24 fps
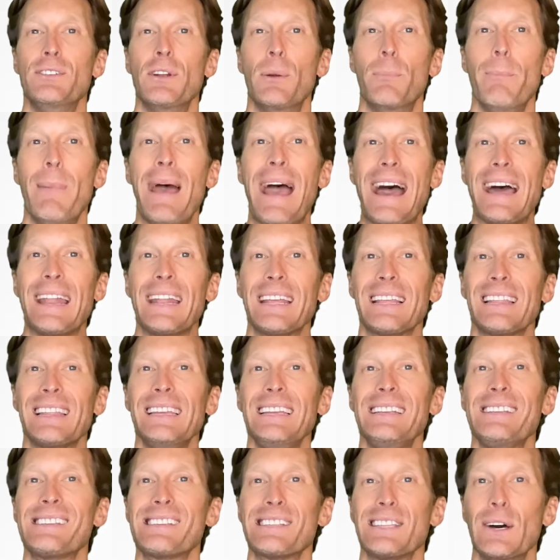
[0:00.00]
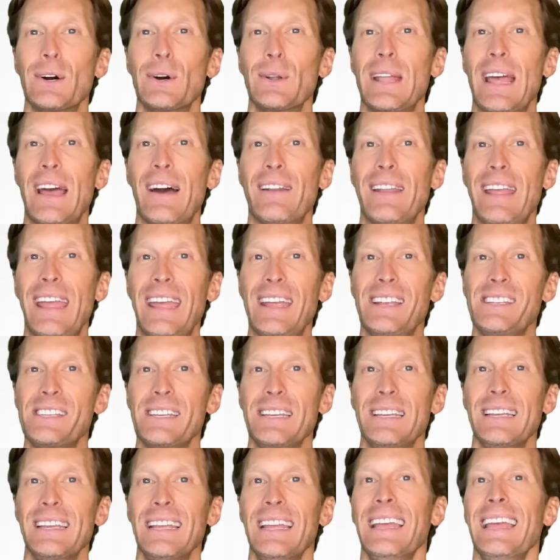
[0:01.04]
dramatically slow down
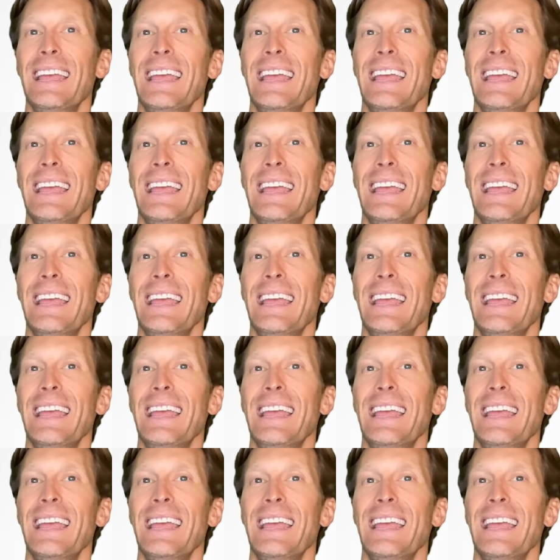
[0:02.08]
aging